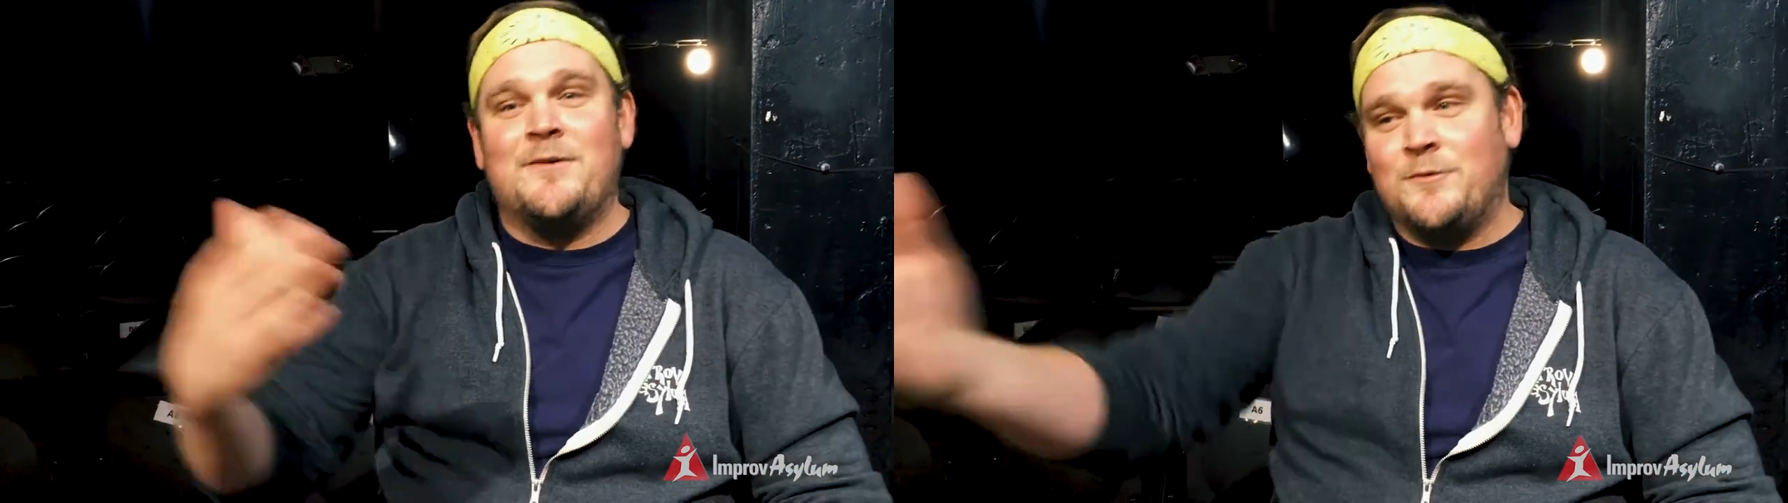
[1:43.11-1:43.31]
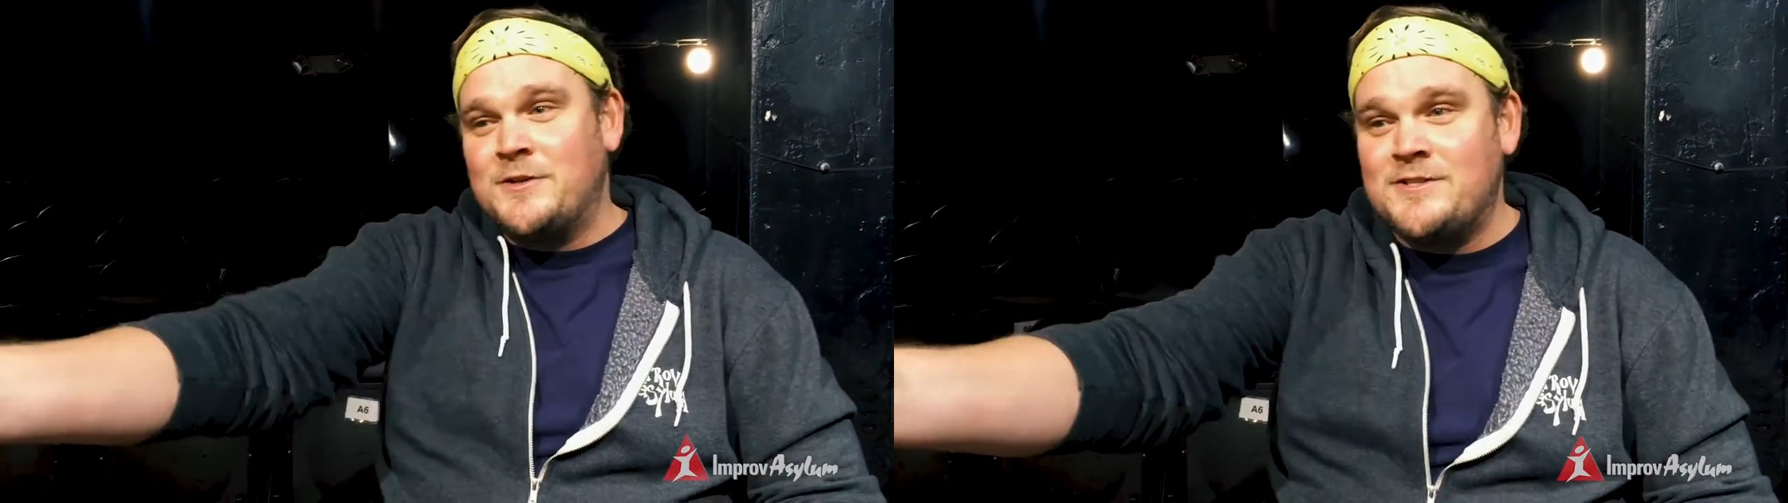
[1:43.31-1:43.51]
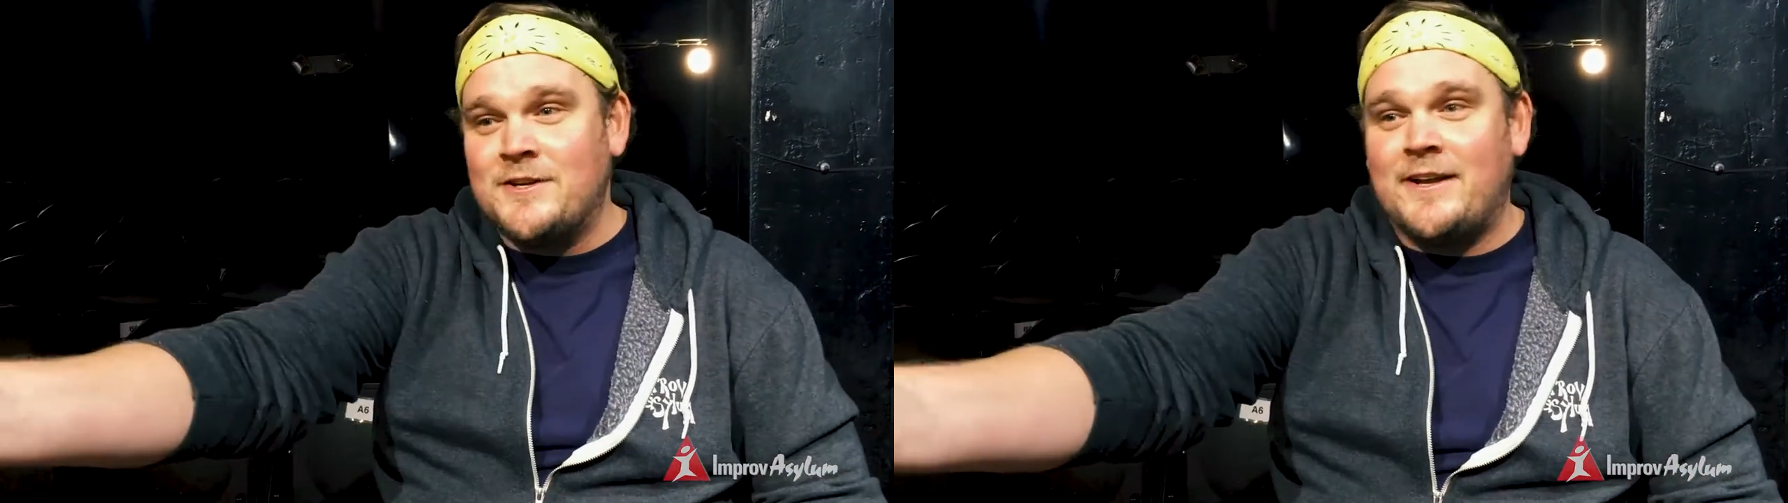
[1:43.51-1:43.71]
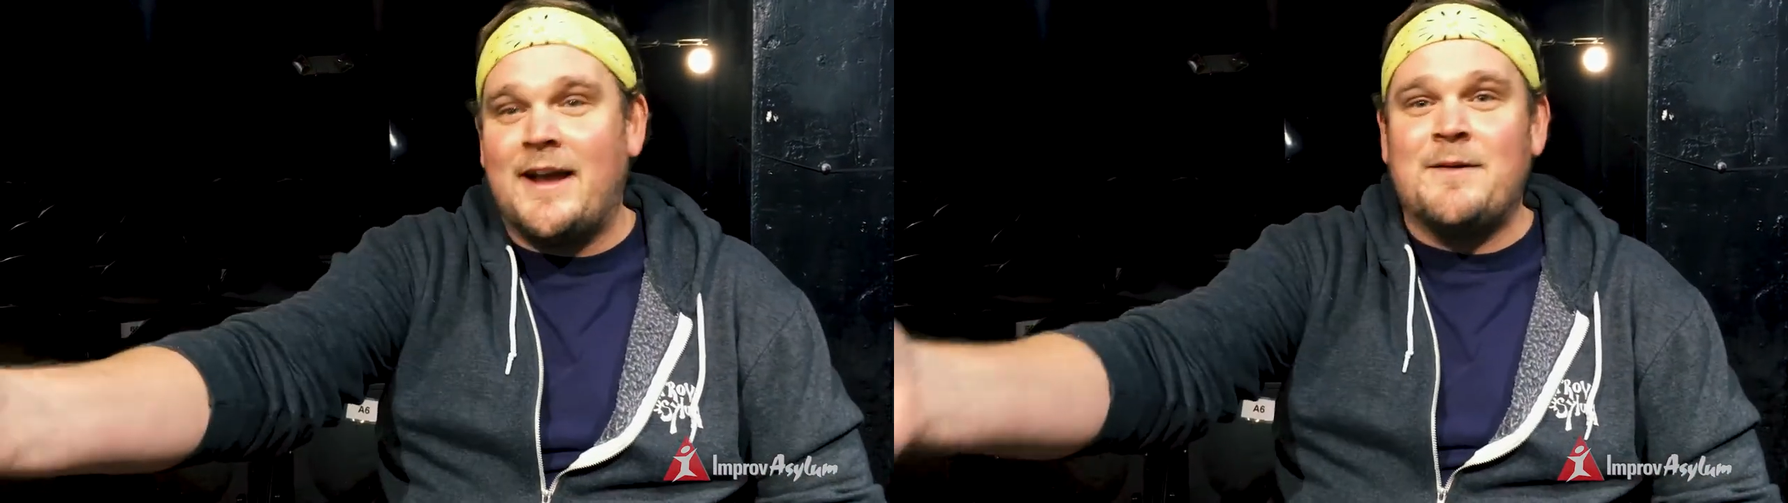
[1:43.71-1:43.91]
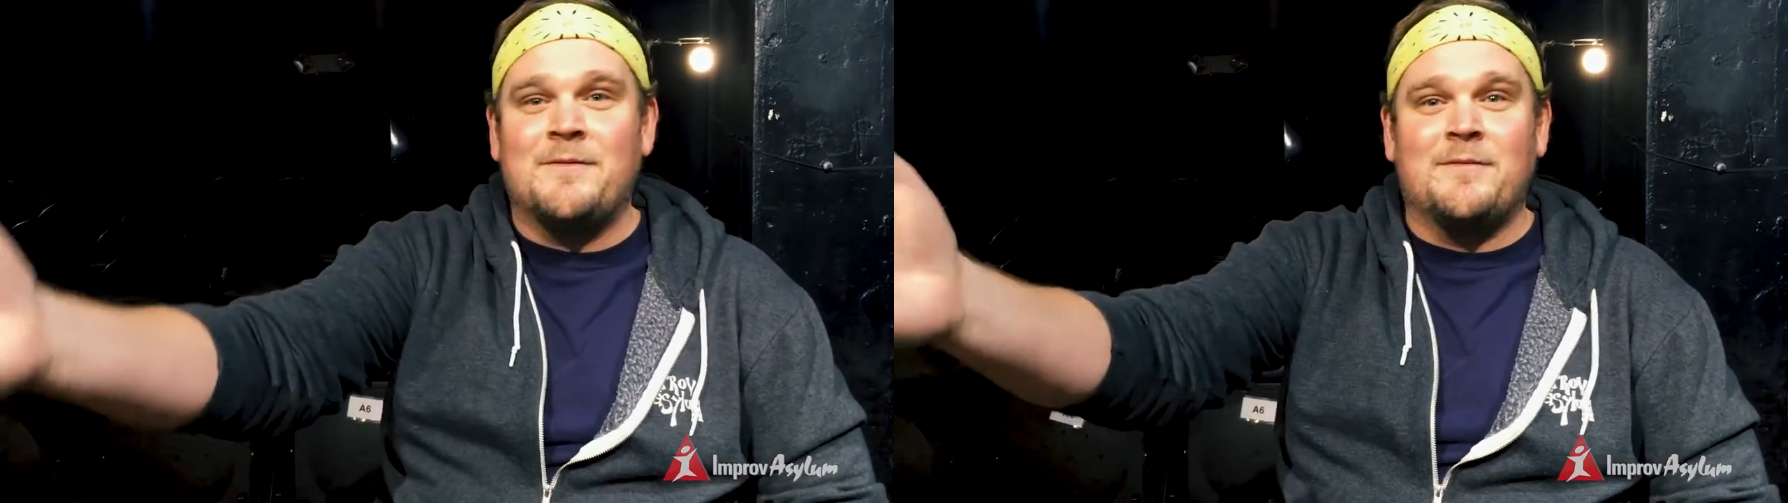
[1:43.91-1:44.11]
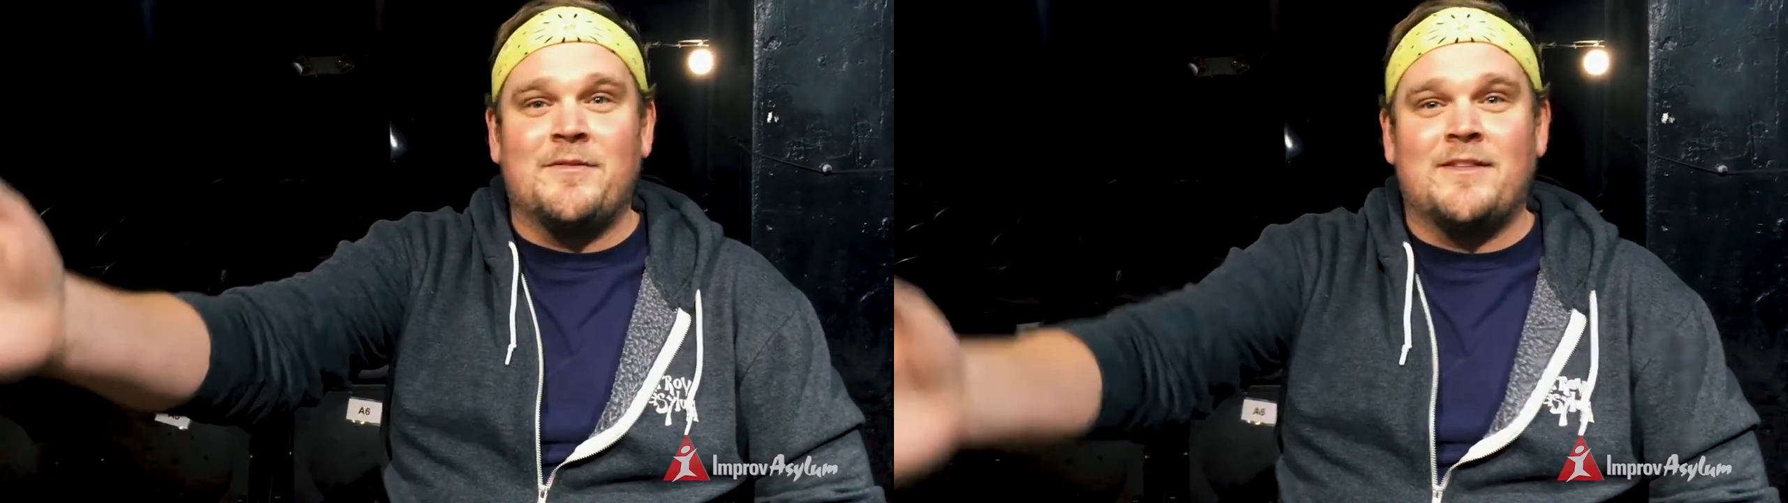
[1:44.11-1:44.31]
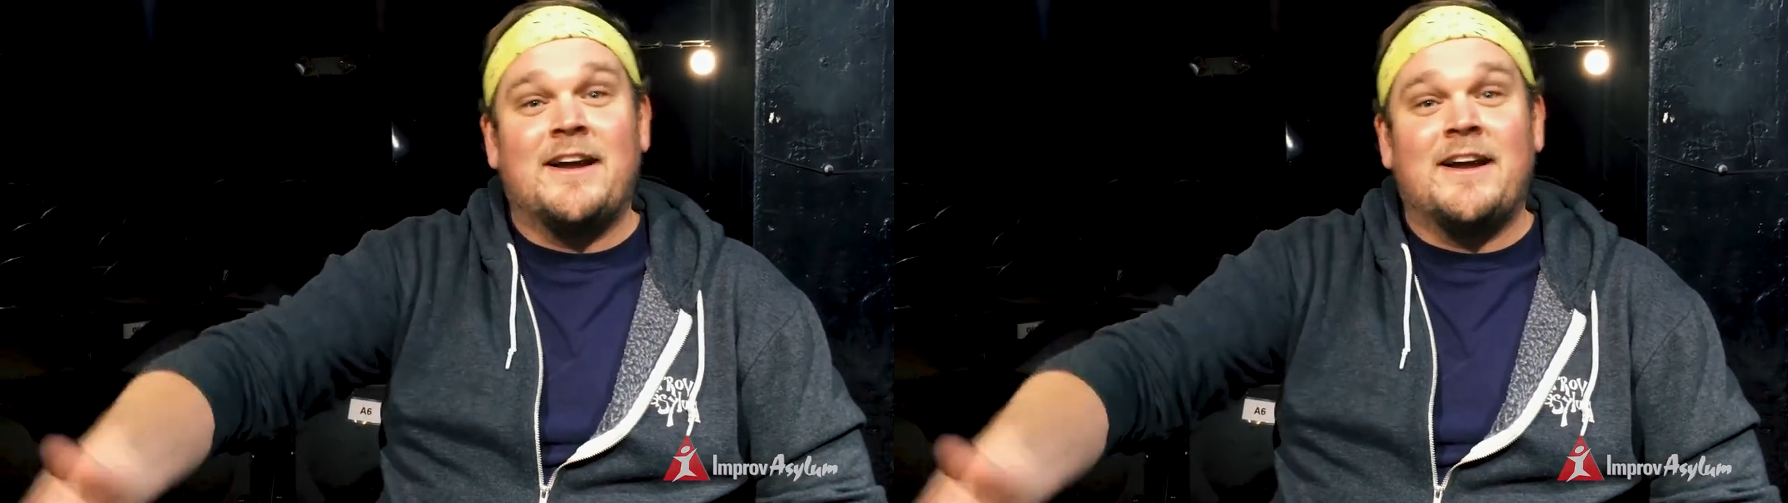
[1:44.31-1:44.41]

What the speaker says: and I was looking at